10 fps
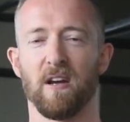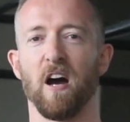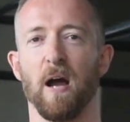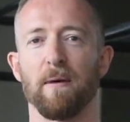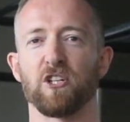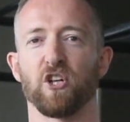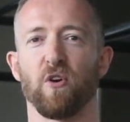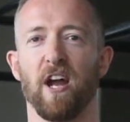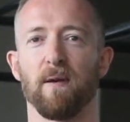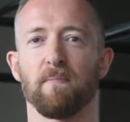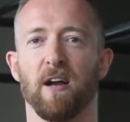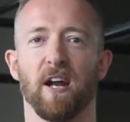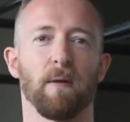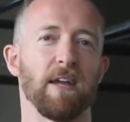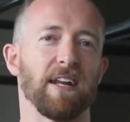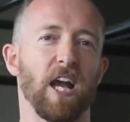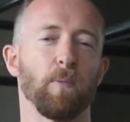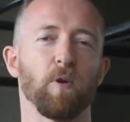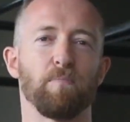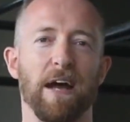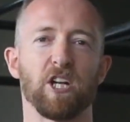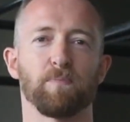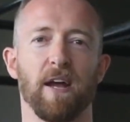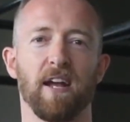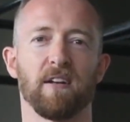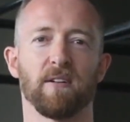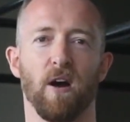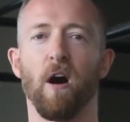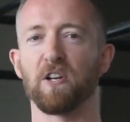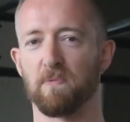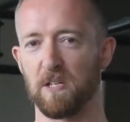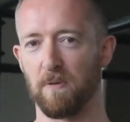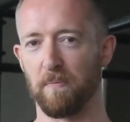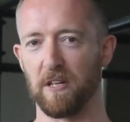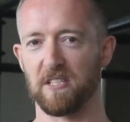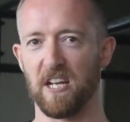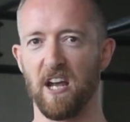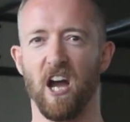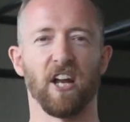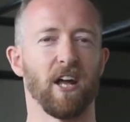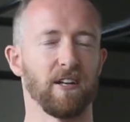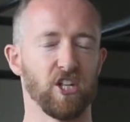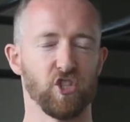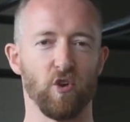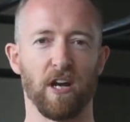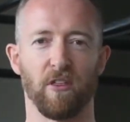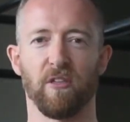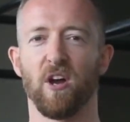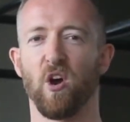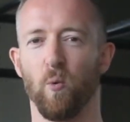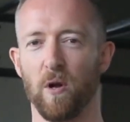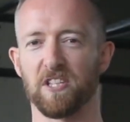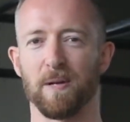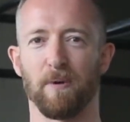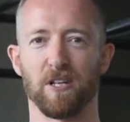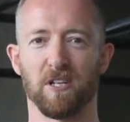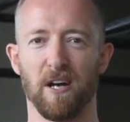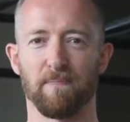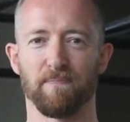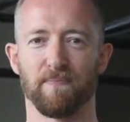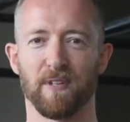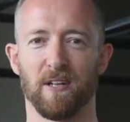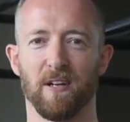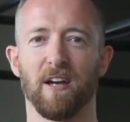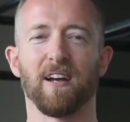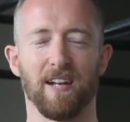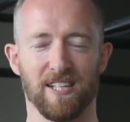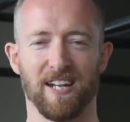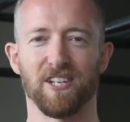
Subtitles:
I'm Andrew Graham, and I'm here to help you banish pain, optimize mobility, and unleash strength one step at a time. Let's get